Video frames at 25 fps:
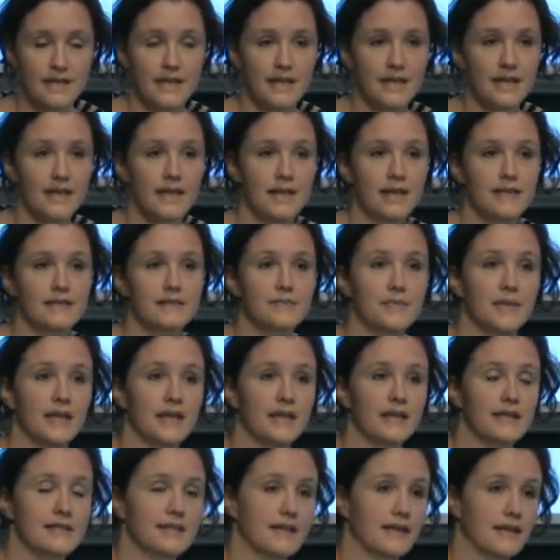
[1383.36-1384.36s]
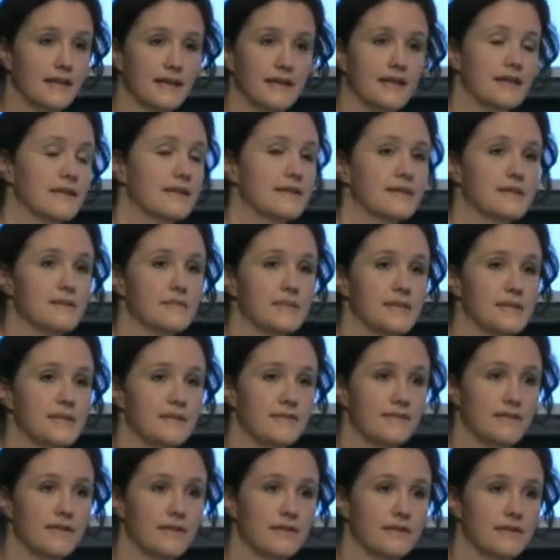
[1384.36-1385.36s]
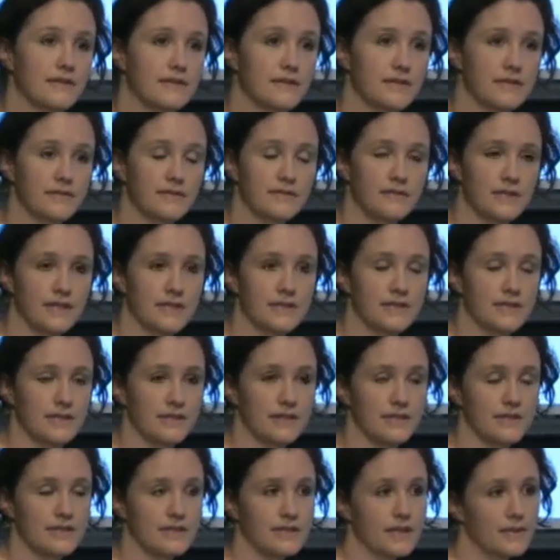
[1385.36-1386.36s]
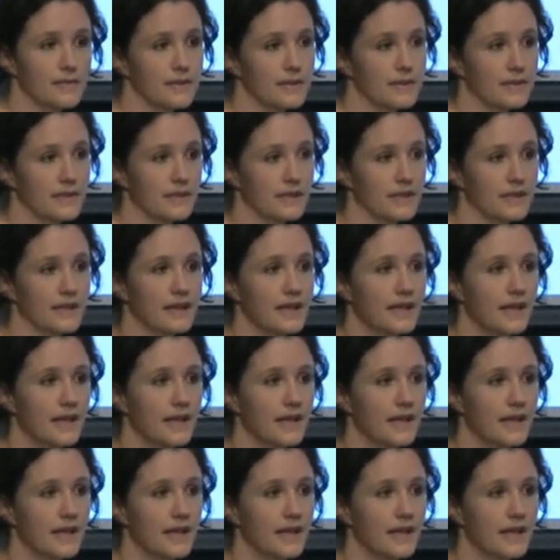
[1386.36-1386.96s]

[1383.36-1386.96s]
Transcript: as being techniques specific to the region in Shepparton.